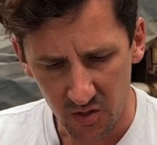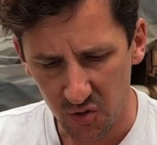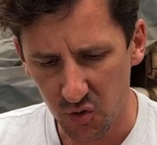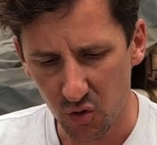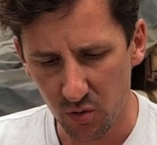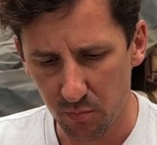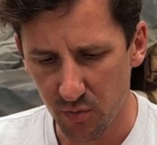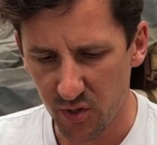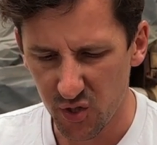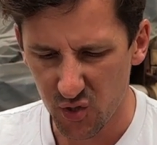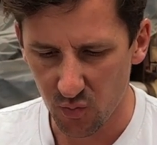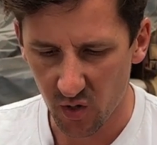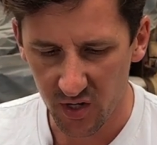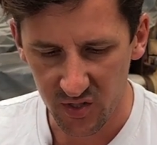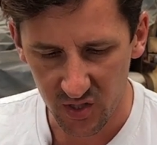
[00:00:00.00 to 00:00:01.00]
not a British
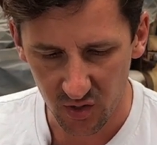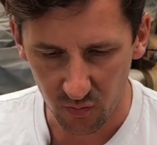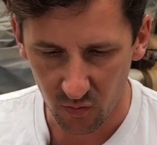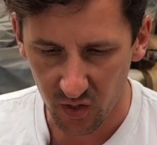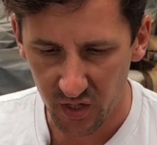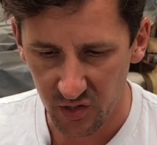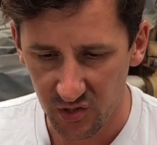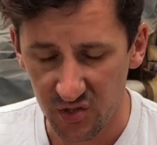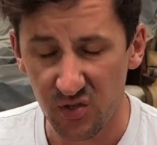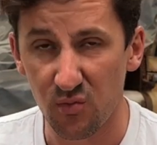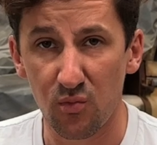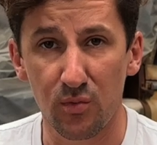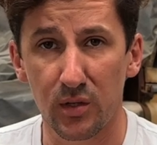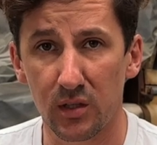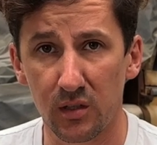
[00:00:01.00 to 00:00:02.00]
racing green, just a
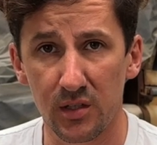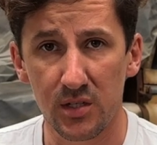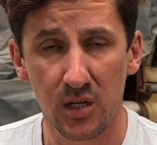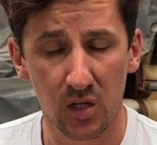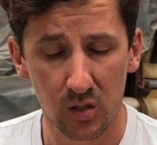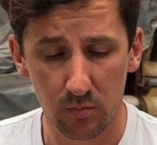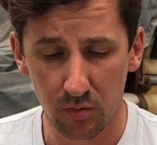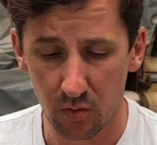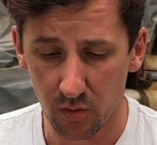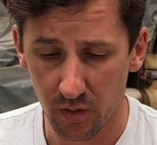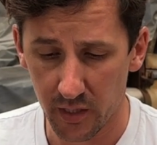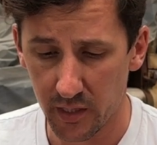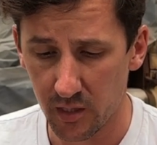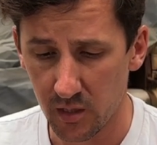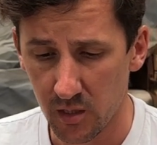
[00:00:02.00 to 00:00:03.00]
really terrible
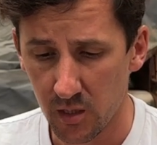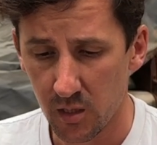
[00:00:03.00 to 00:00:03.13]
green.